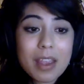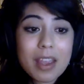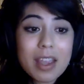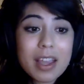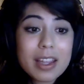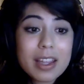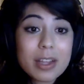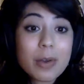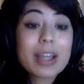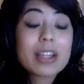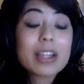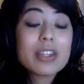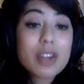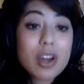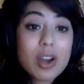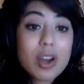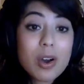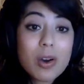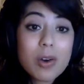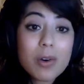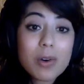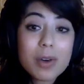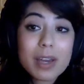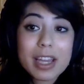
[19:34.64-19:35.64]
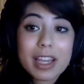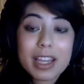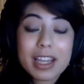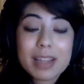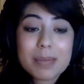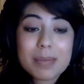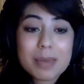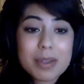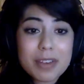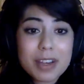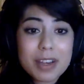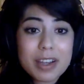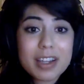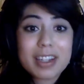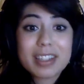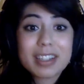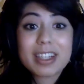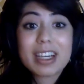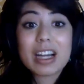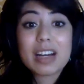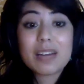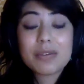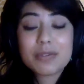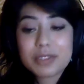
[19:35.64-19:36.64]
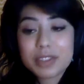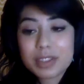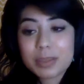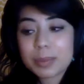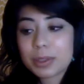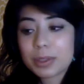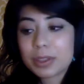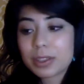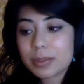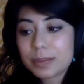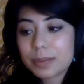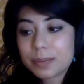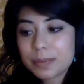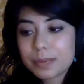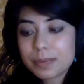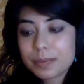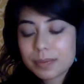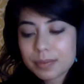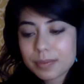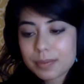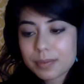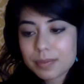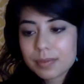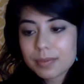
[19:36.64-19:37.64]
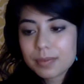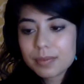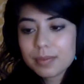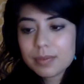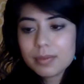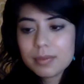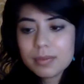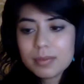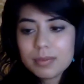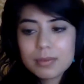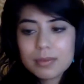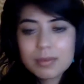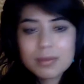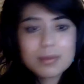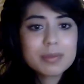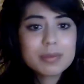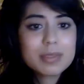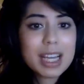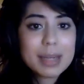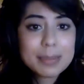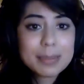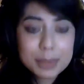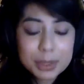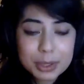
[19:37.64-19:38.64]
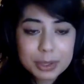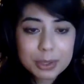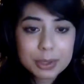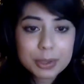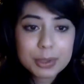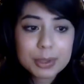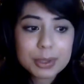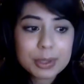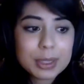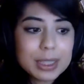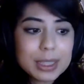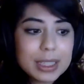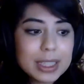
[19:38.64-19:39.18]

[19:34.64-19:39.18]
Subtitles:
Now, I know it can be very uncomfortable, taboo,